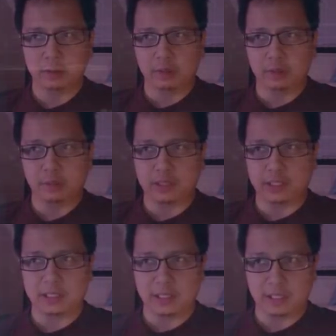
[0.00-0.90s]
Once it's
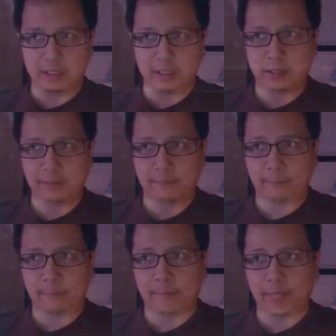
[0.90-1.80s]
sent,
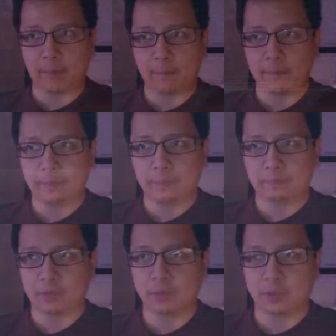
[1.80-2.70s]

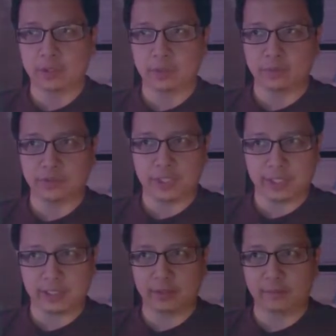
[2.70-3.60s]
you want to go check
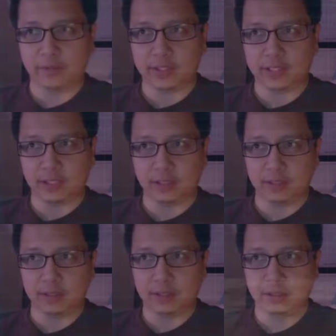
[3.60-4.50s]
if it's sent.
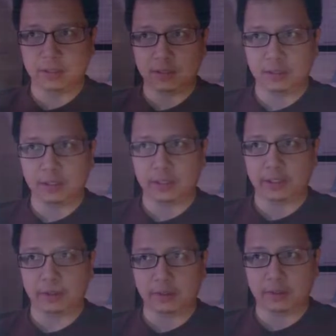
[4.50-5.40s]
So there you
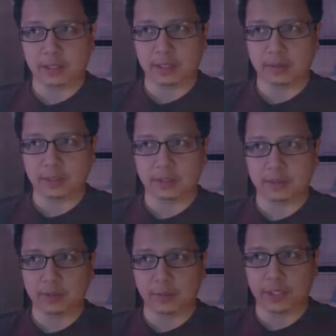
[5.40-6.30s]
go, I was close.
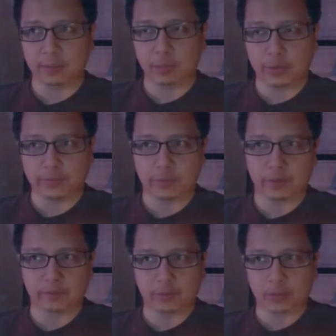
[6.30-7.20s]

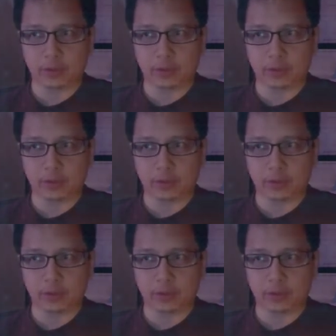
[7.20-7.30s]
208.44.